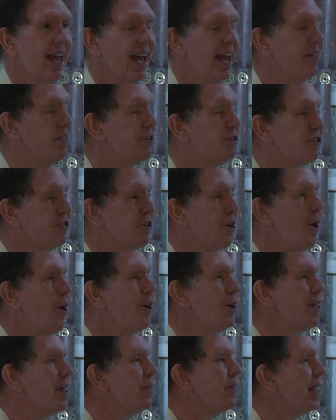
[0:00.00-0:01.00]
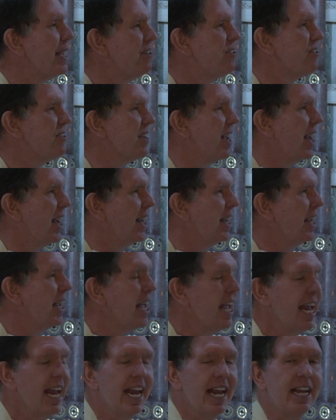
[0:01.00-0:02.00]
And the song that they sing
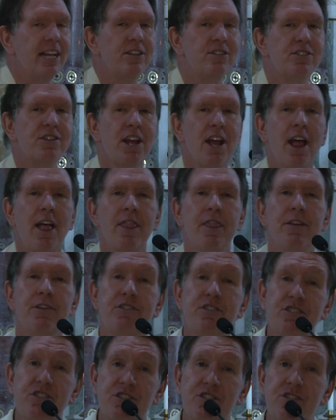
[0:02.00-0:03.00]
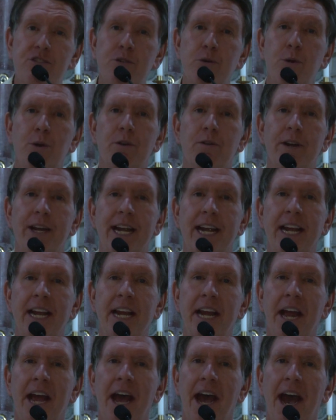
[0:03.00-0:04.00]
is the story
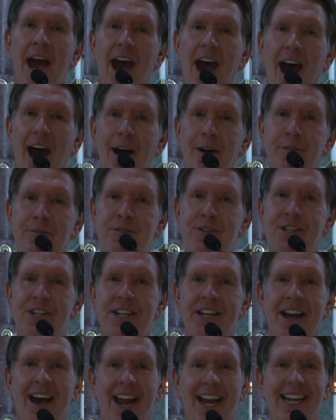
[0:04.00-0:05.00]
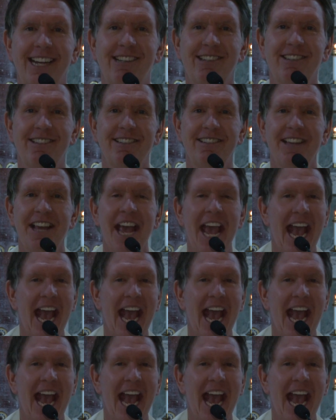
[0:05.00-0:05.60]
of tonight.